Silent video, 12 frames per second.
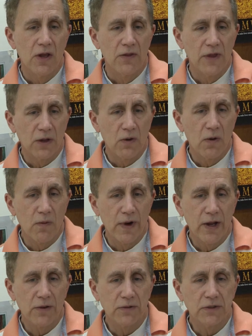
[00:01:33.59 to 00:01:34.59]
They go
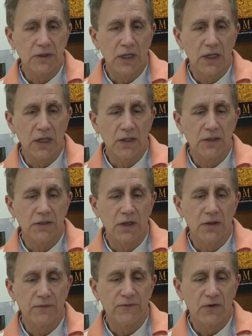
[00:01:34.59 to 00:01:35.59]
around and
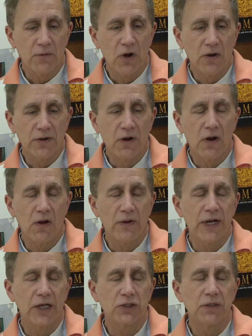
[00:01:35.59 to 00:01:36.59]
from hall to hall
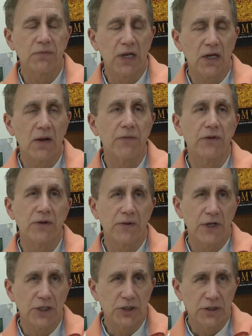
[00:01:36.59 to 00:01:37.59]
and actually pick up the
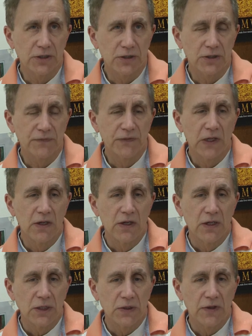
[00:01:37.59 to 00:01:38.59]
donations.
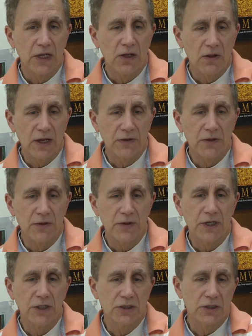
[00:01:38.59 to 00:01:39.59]
So they collect the
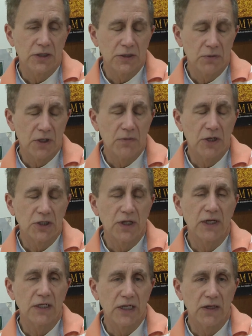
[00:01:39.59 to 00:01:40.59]
donations pretty much
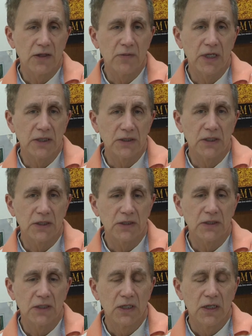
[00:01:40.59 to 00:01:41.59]
on a daily
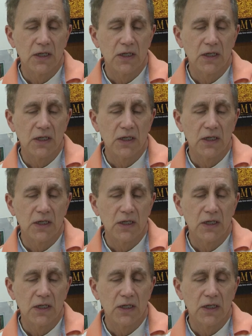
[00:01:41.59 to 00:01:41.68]
basis.